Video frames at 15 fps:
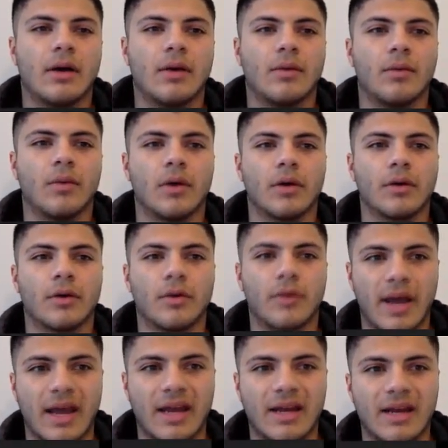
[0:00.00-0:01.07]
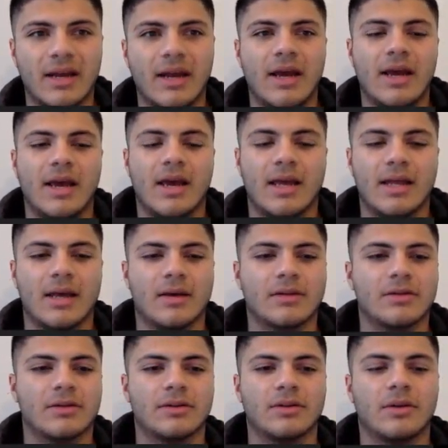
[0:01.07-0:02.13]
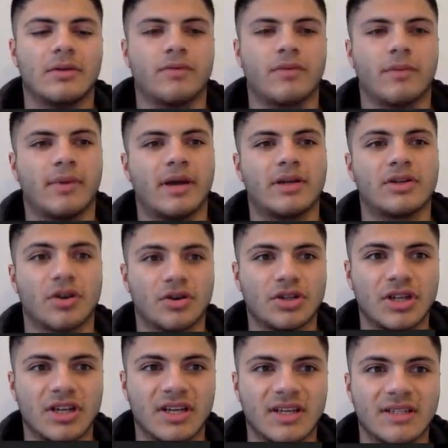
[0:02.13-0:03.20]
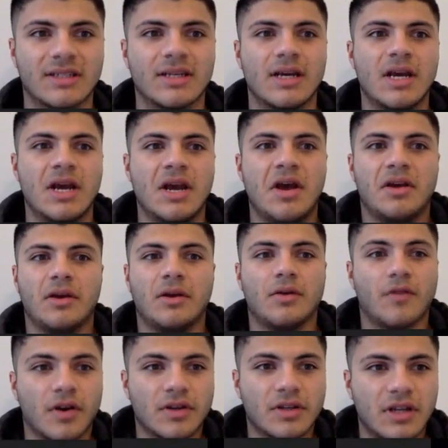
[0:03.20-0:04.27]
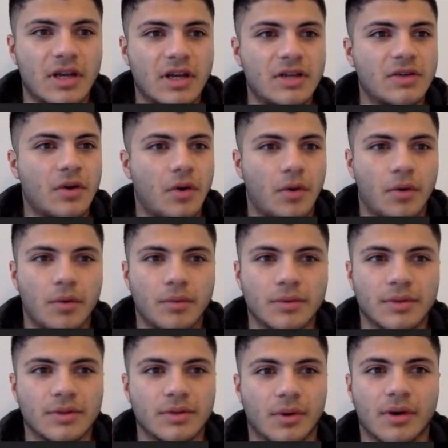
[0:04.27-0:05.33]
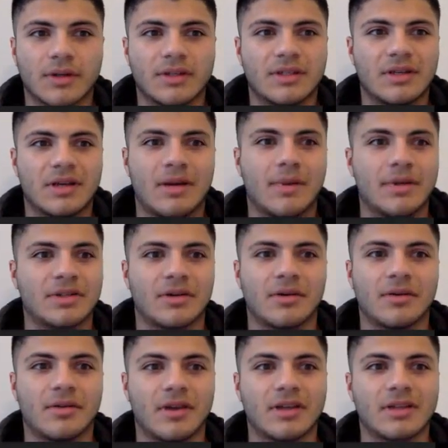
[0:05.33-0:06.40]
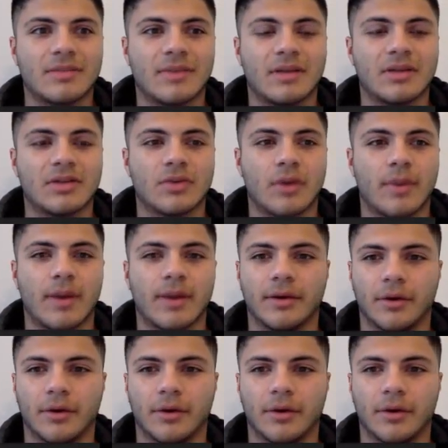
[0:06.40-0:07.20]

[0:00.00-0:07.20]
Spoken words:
were created, and that was a result from like churches, universities, homes, resorts, and a bunch of other things being destroyed by the